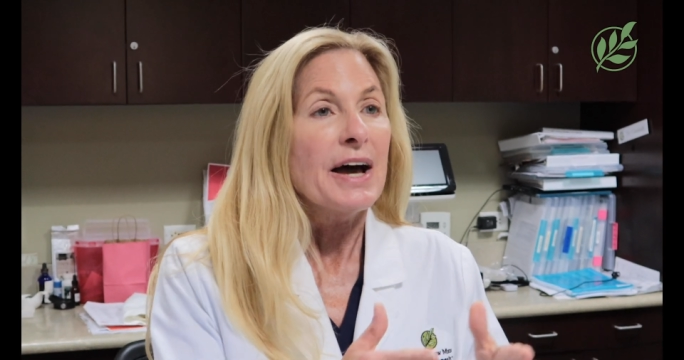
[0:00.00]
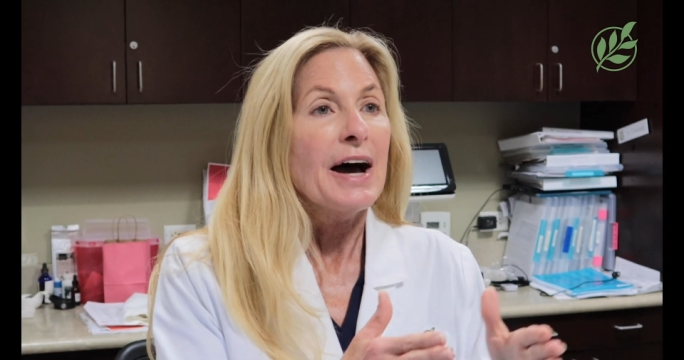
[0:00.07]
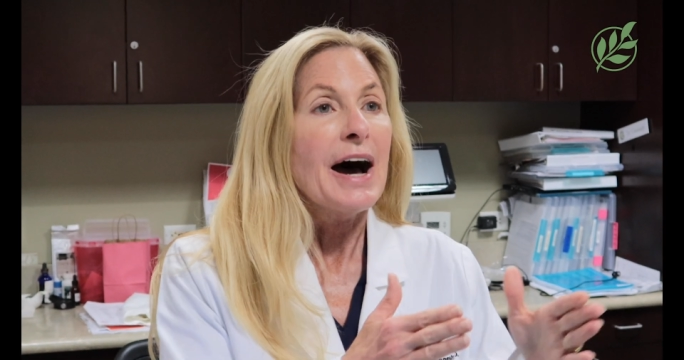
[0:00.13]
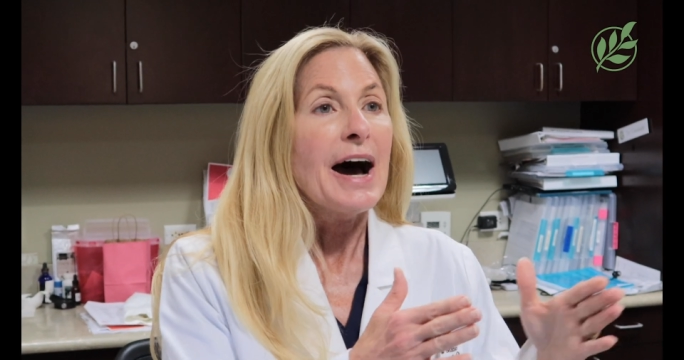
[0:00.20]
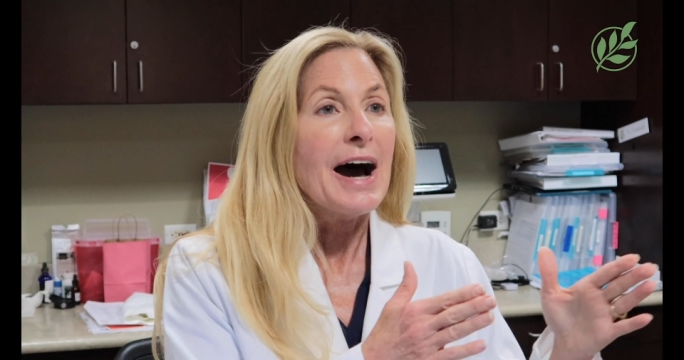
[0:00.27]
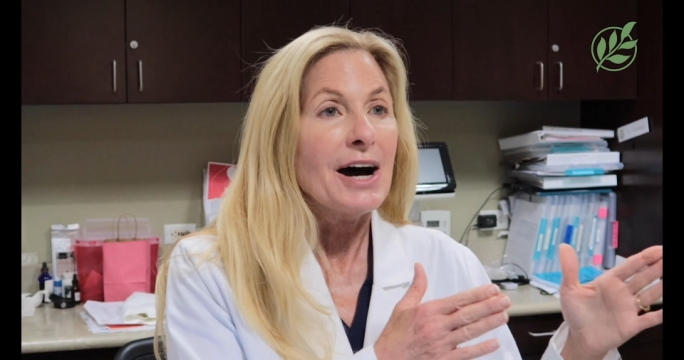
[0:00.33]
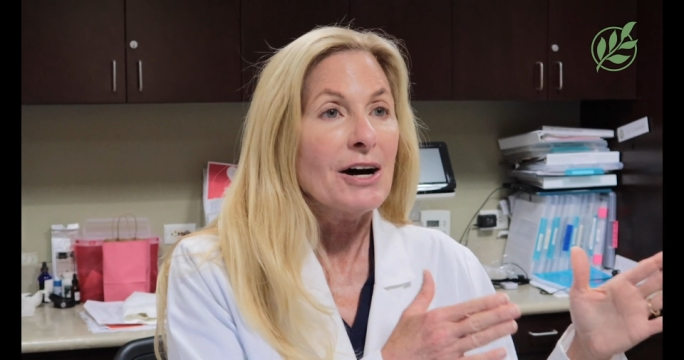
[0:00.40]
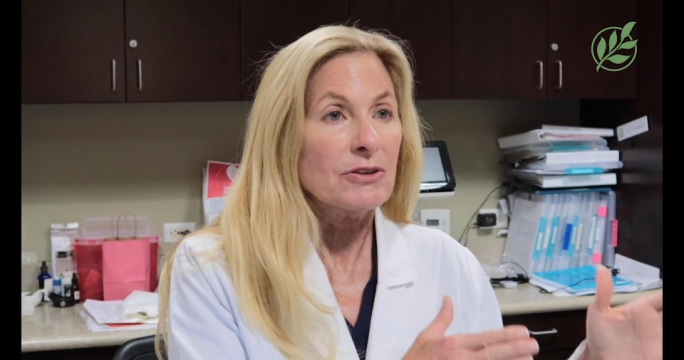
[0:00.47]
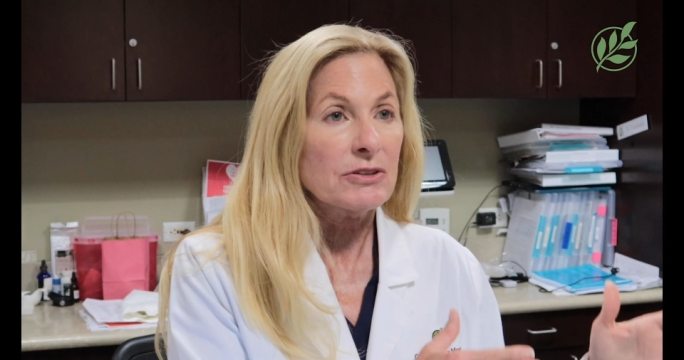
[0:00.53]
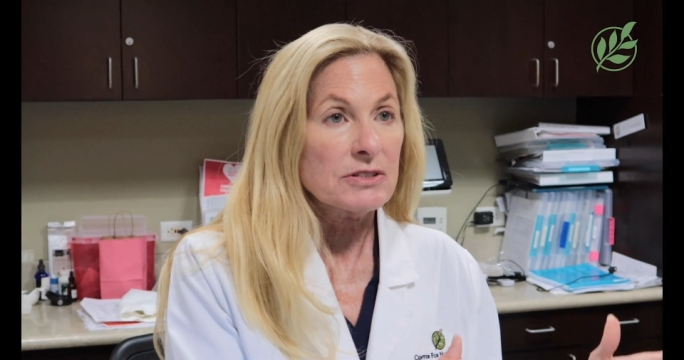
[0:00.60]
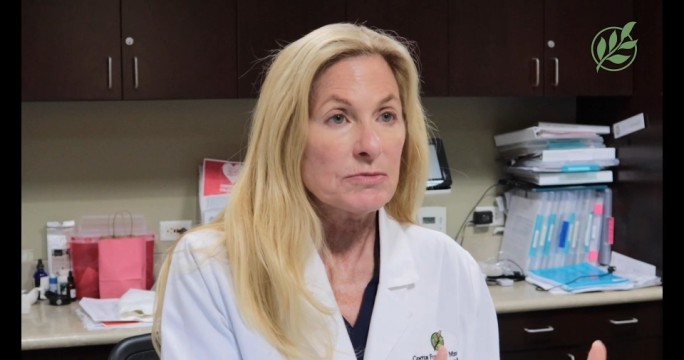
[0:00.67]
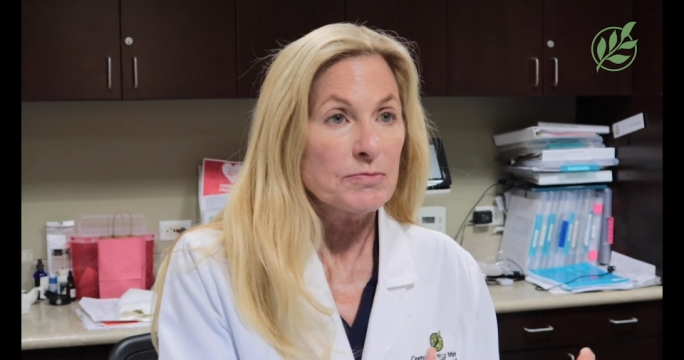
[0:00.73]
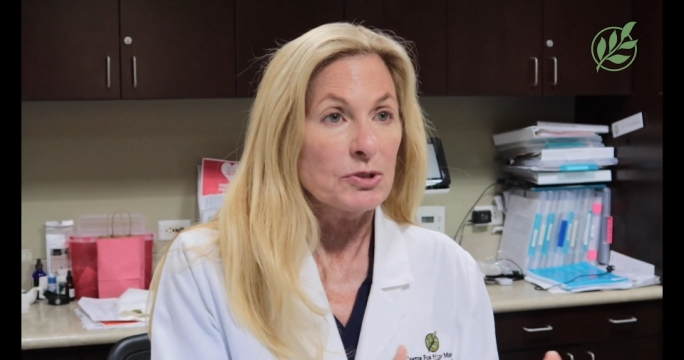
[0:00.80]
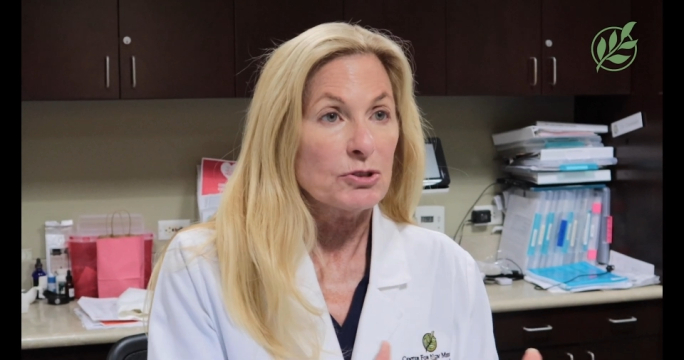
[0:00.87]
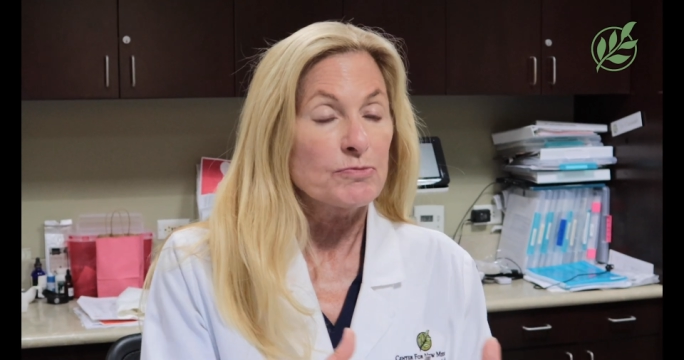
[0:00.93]
how
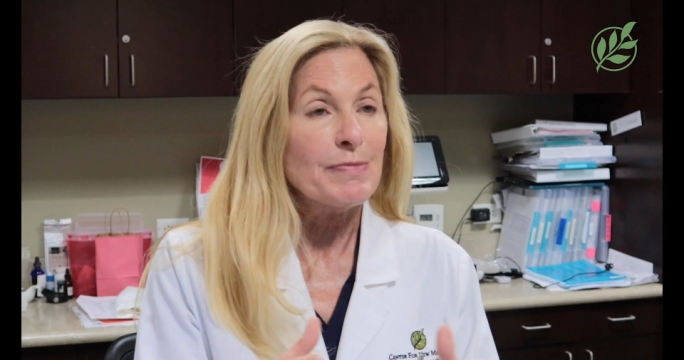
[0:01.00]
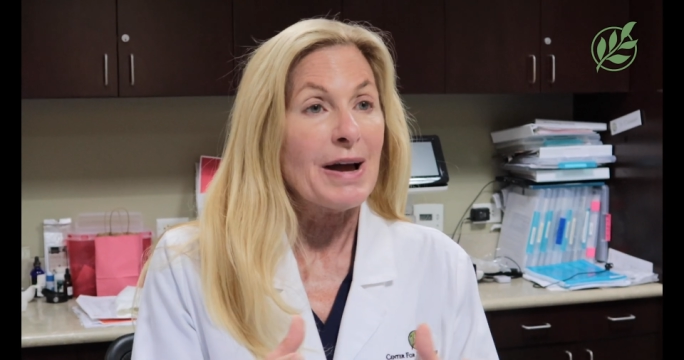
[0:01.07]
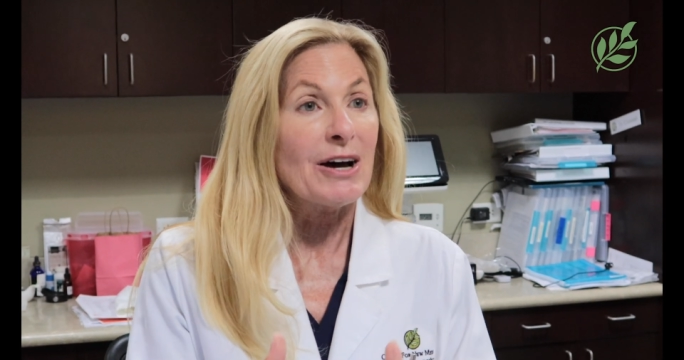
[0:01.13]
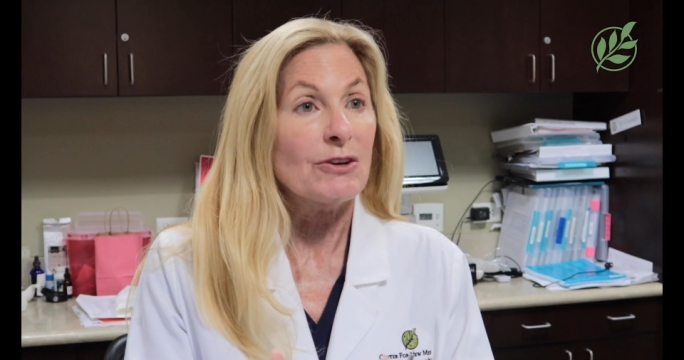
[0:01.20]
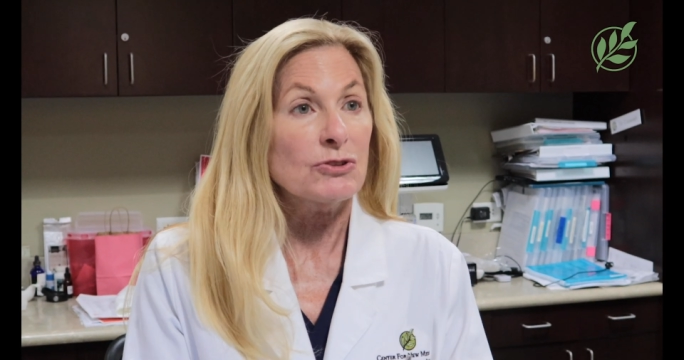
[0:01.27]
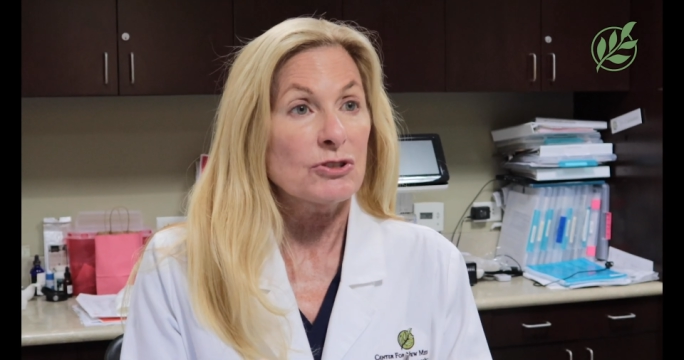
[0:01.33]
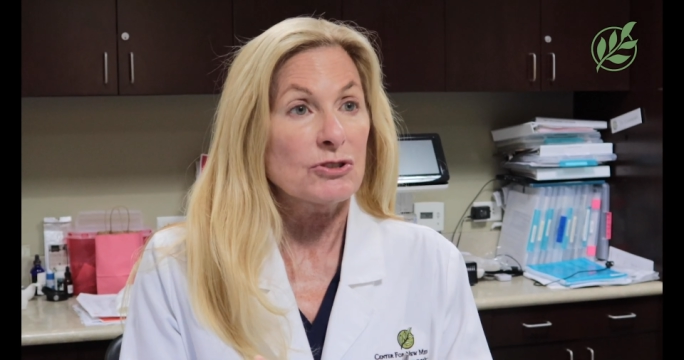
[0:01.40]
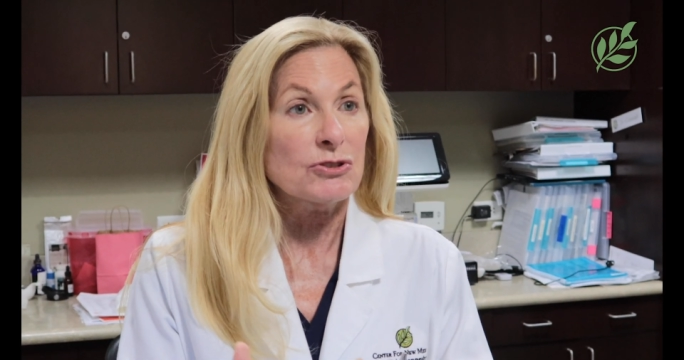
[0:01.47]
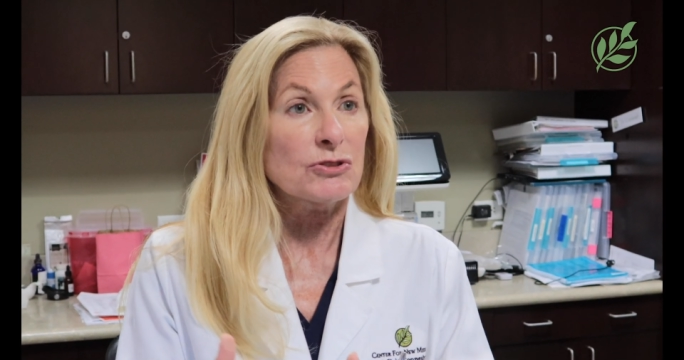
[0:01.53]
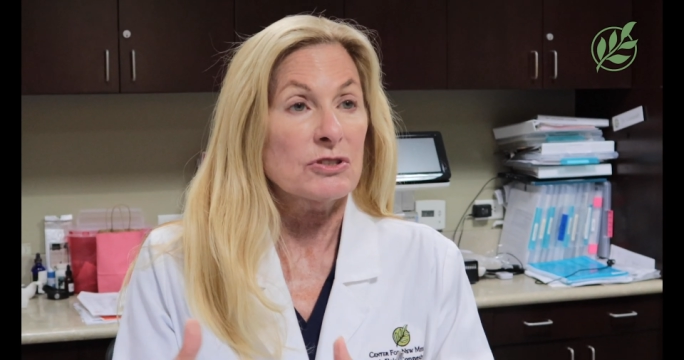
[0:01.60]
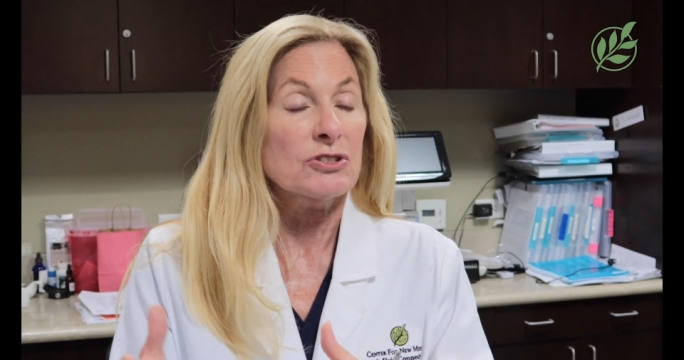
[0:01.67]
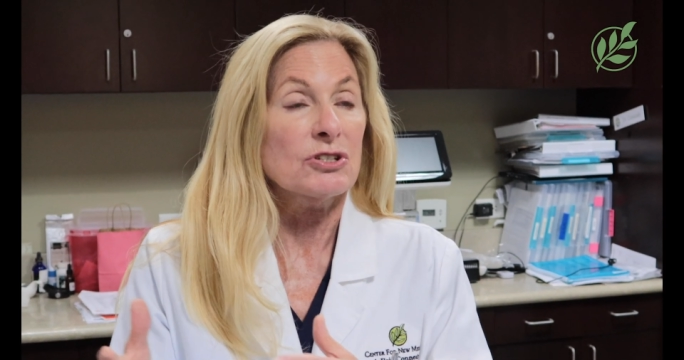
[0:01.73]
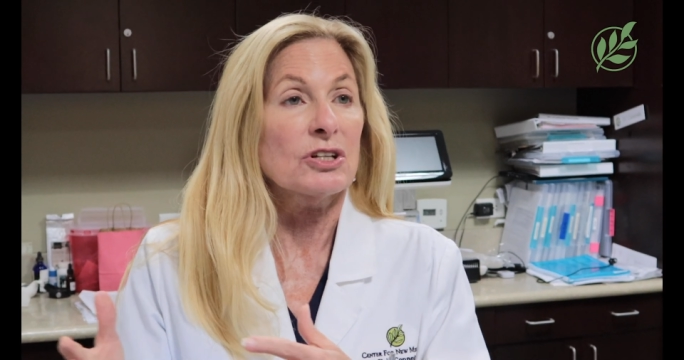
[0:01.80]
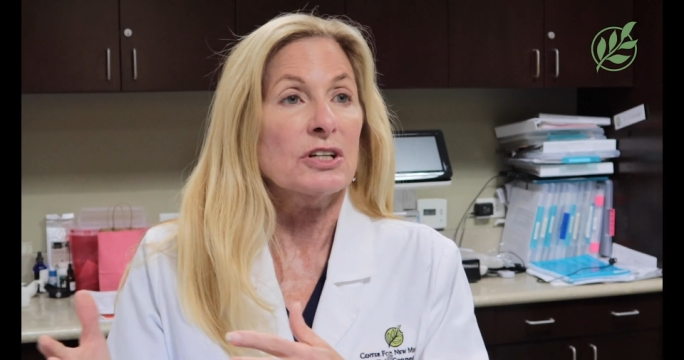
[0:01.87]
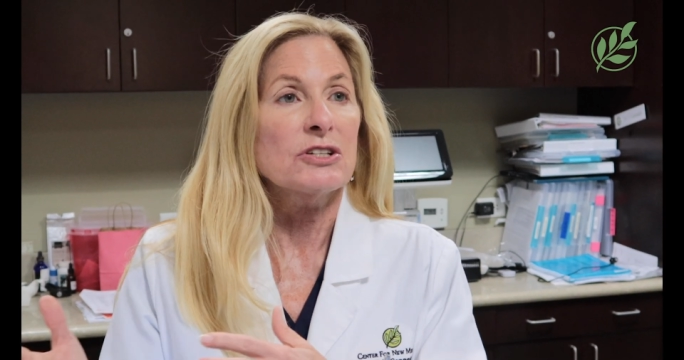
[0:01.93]
does malnutrition